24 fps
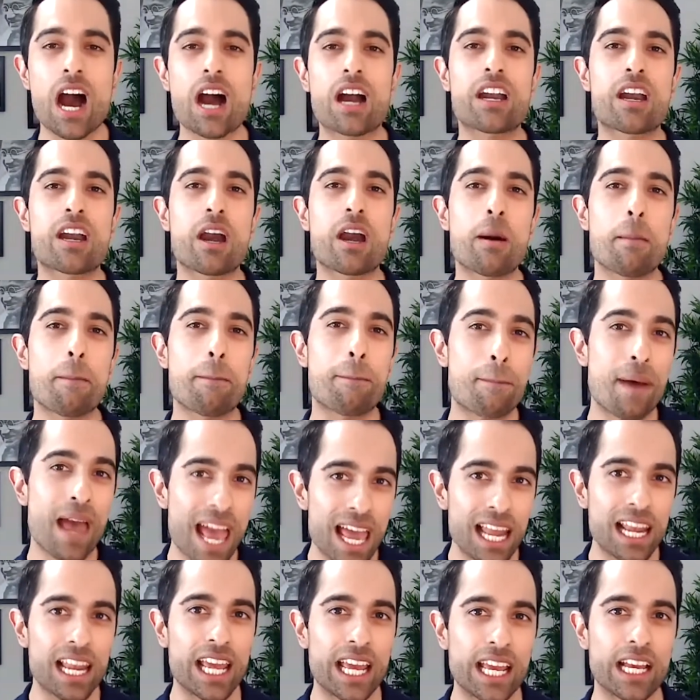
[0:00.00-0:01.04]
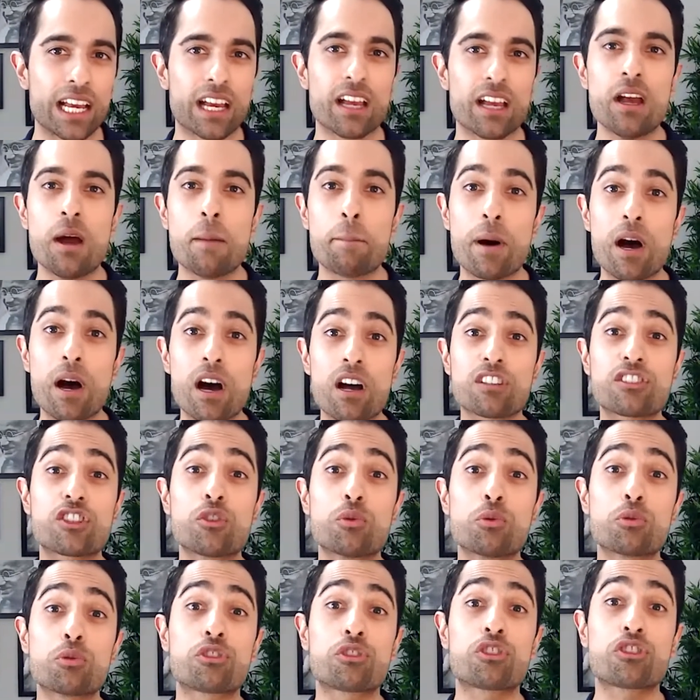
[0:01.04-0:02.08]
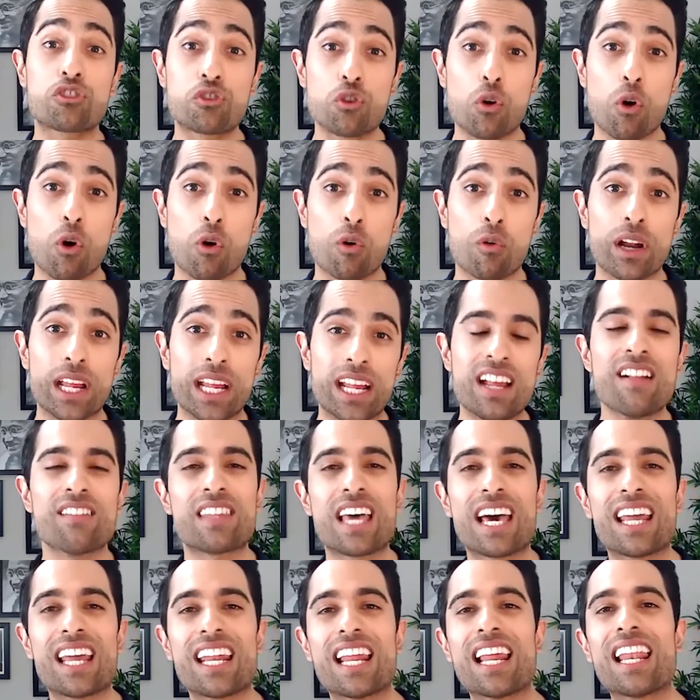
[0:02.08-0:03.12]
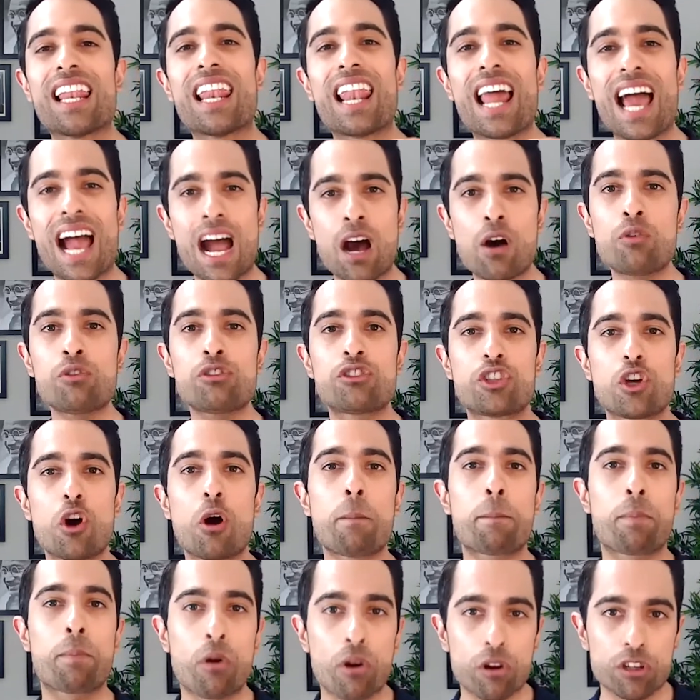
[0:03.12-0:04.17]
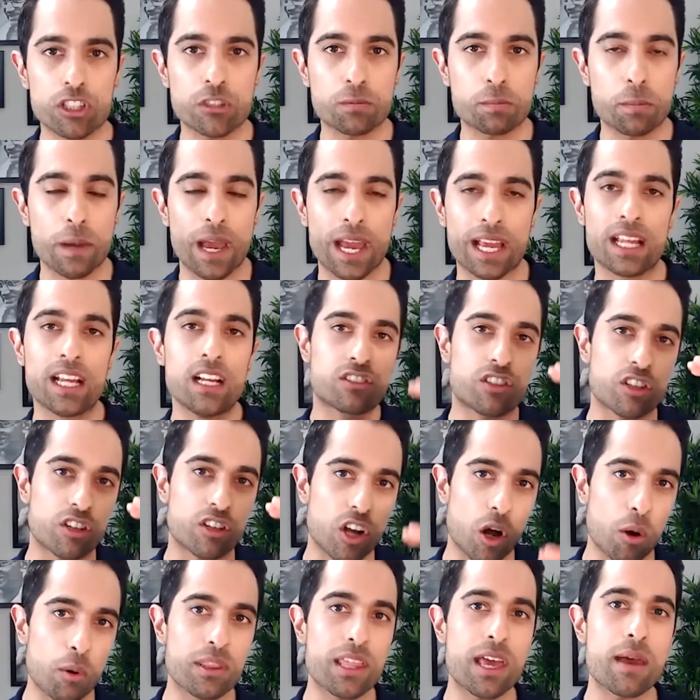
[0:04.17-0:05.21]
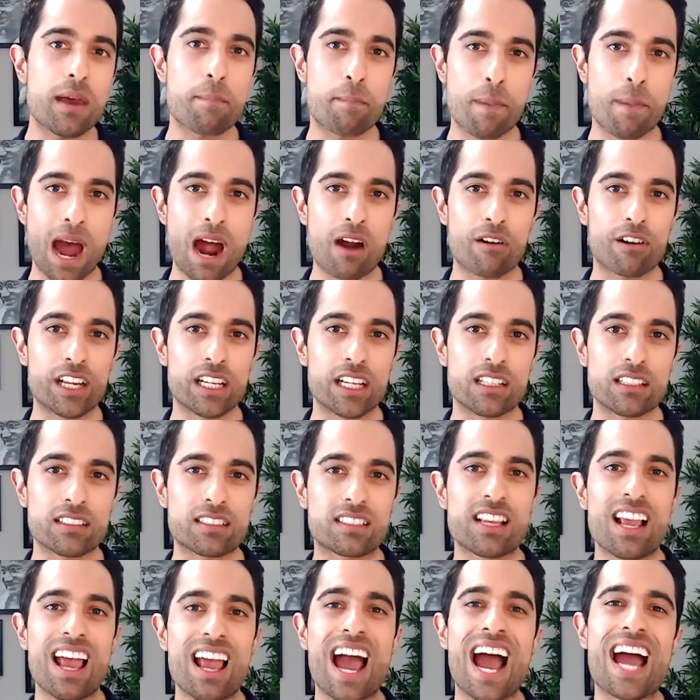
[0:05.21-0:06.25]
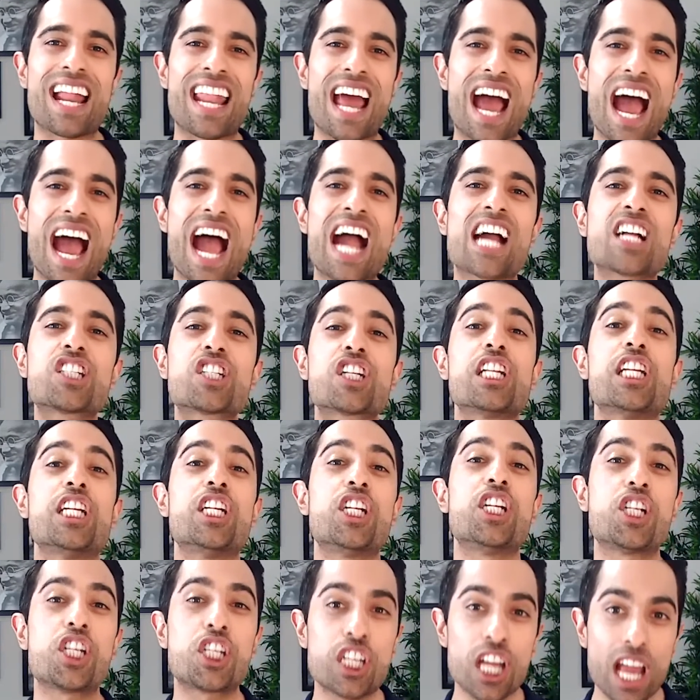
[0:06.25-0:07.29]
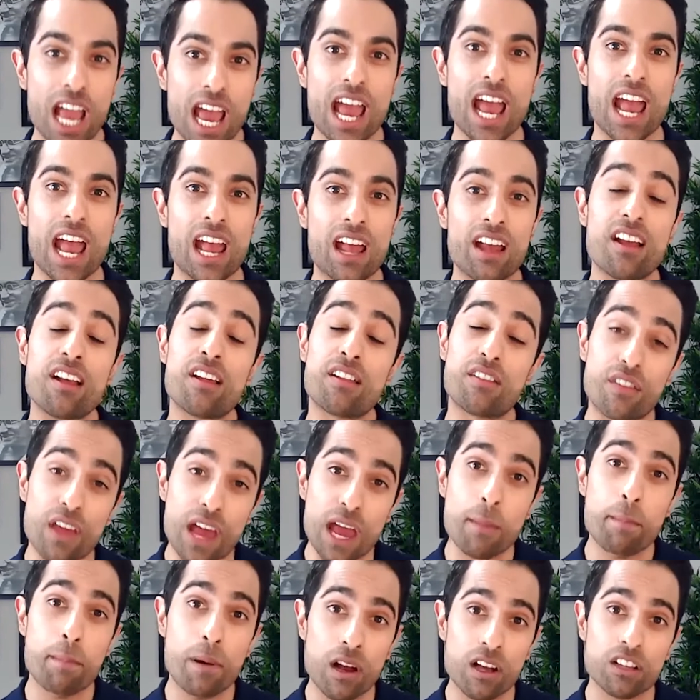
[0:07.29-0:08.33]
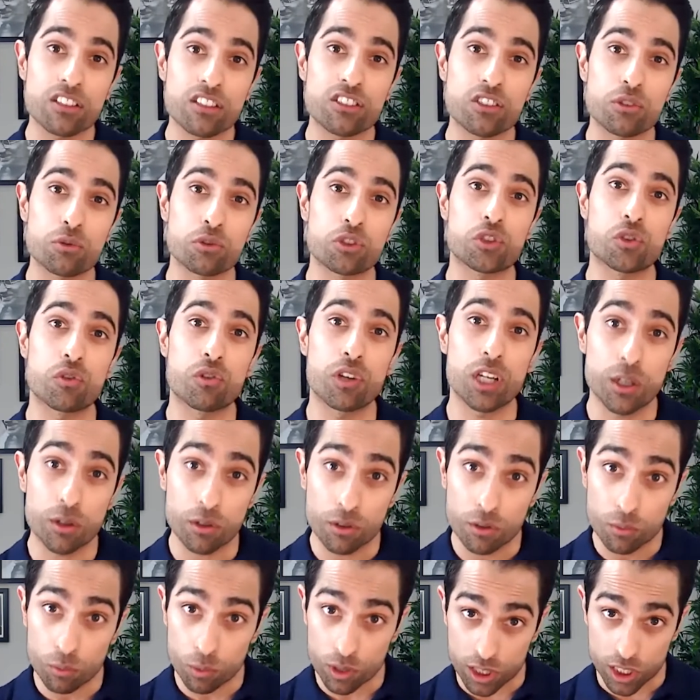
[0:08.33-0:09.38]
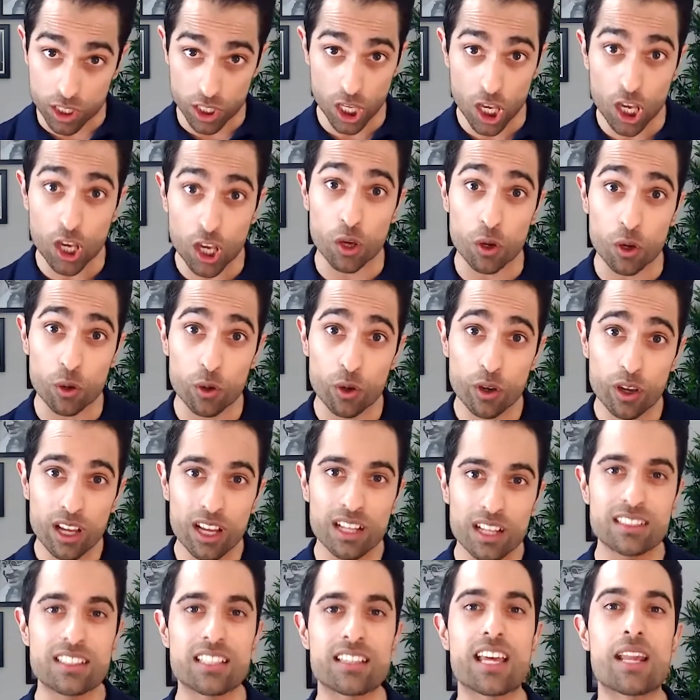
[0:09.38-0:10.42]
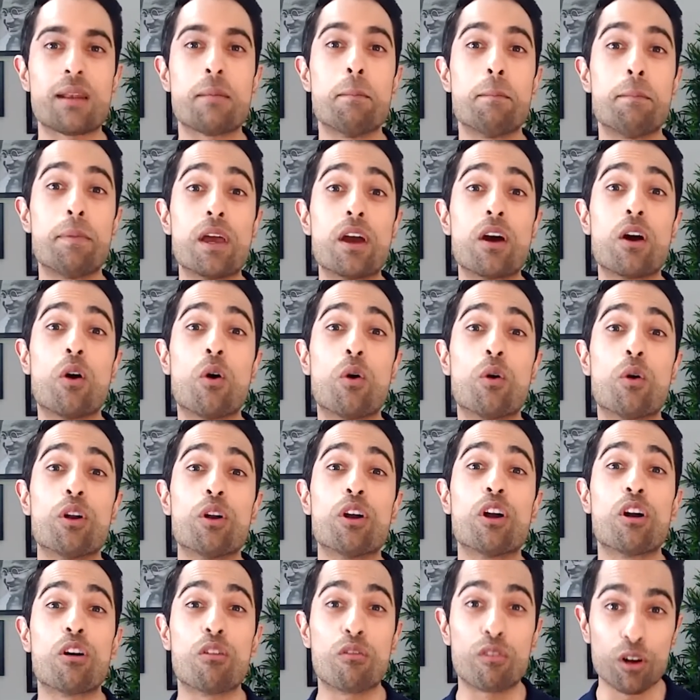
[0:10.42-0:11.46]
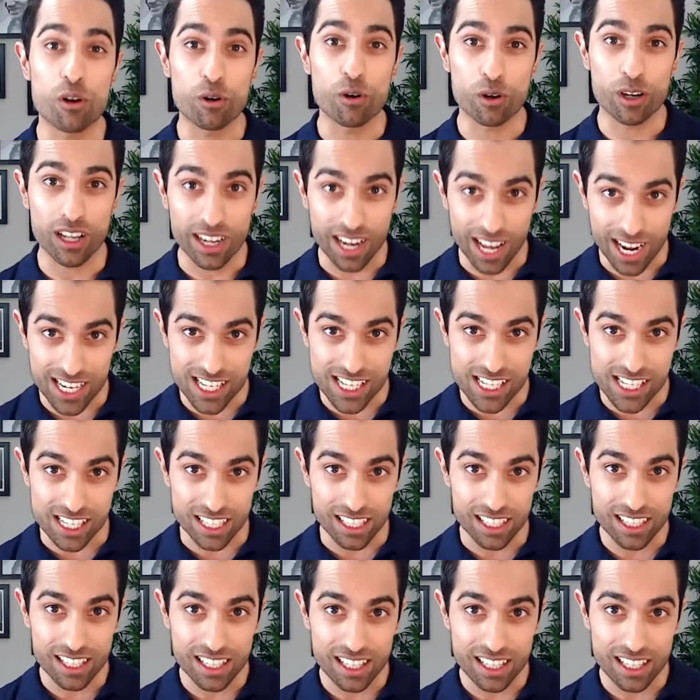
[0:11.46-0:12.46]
a compelling personal story that allows your prospect to lower their barriers and actually share their personal story with you to then build real connection.